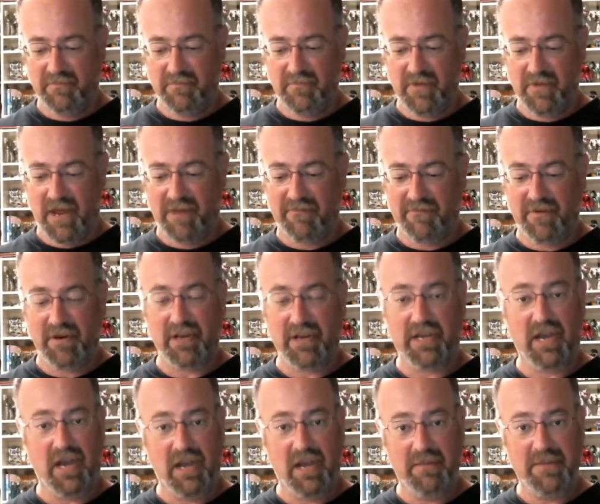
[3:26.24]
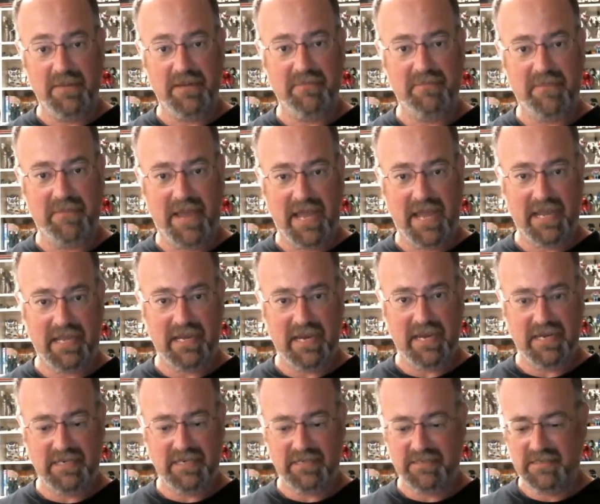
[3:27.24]
not very common back in
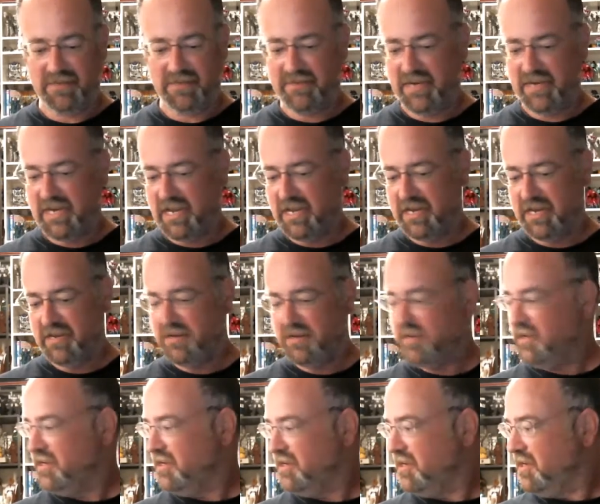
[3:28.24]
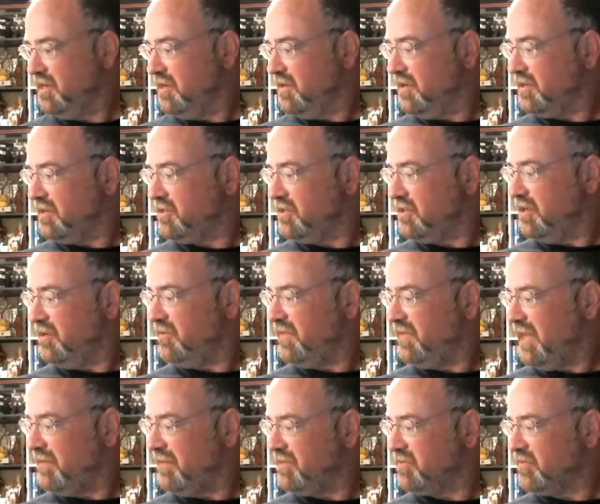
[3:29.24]
1979, so
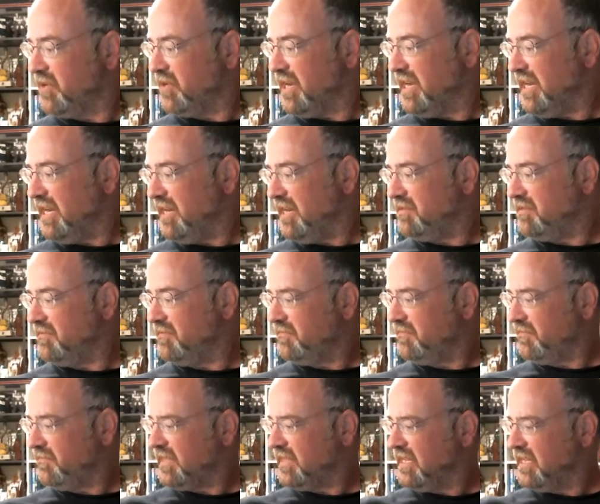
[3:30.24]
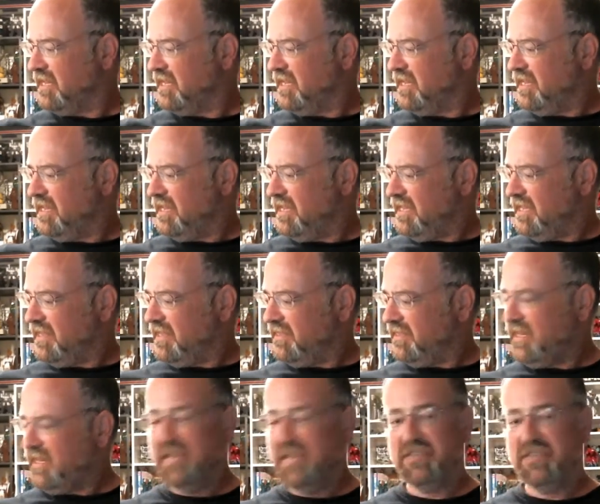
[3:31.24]
that was pretty neat.
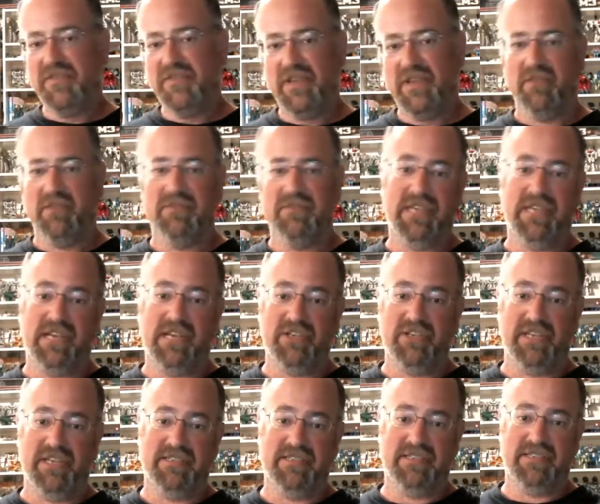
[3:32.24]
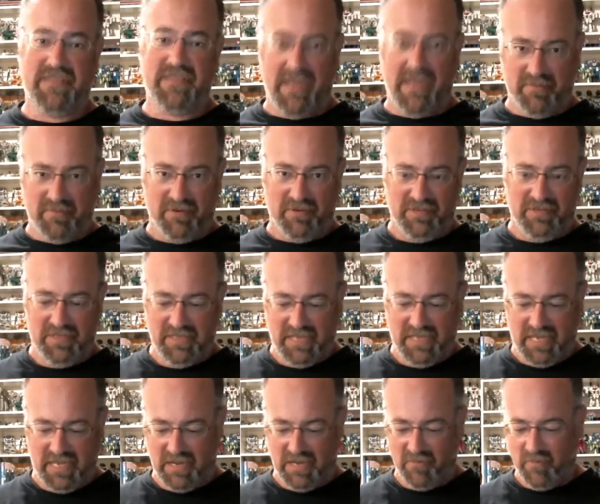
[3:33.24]
The next figure was actually a staple,
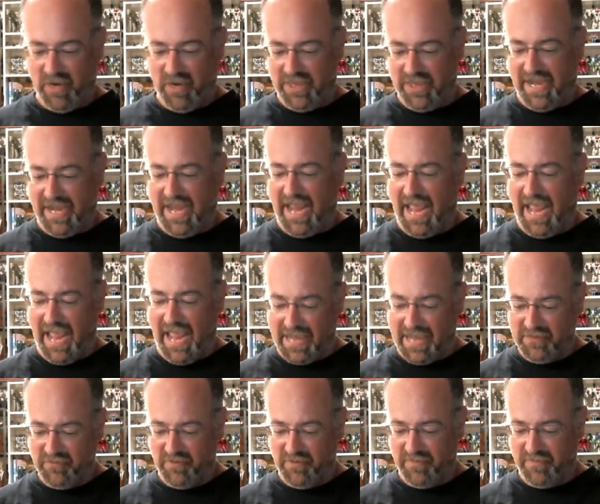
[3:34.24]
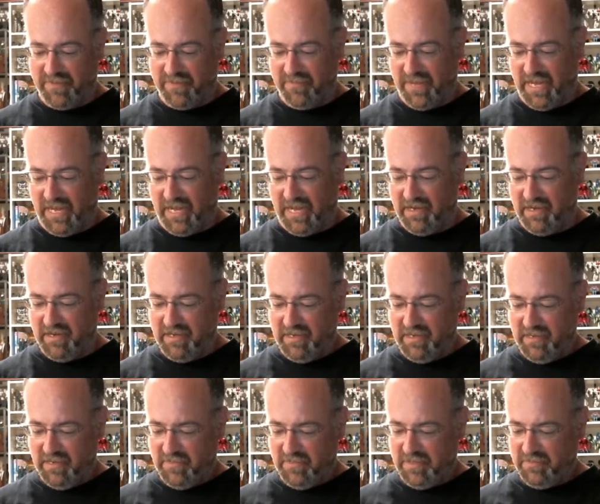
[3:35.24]
one that had to have been made.
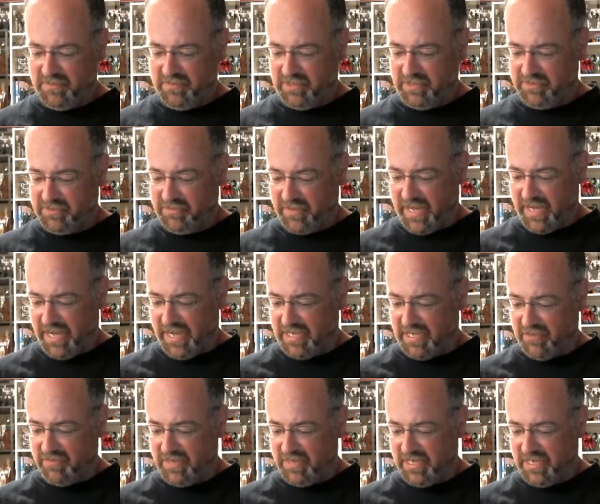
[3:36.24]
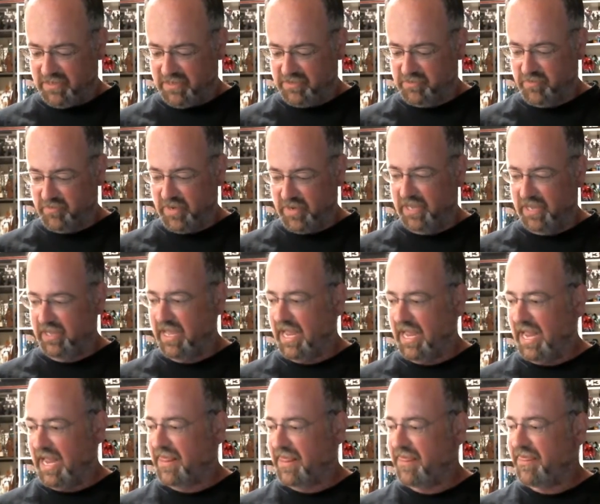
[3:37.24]
It was also kind of unique as well,
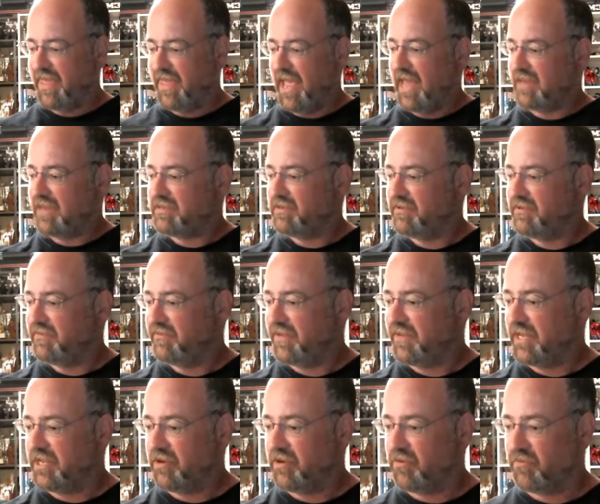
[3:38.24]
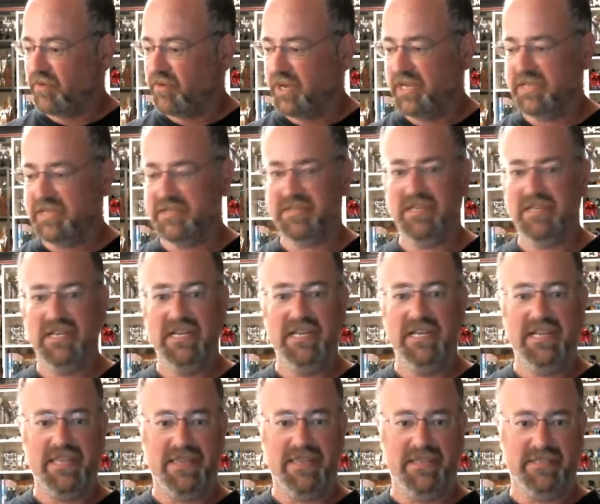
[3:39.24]
and that figure was
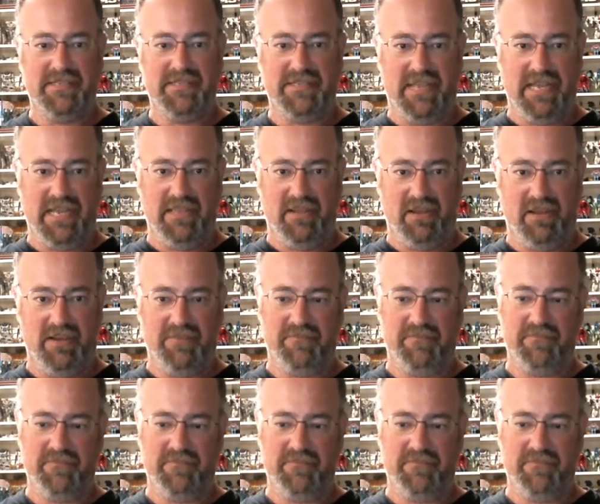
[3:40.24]
the Cylon.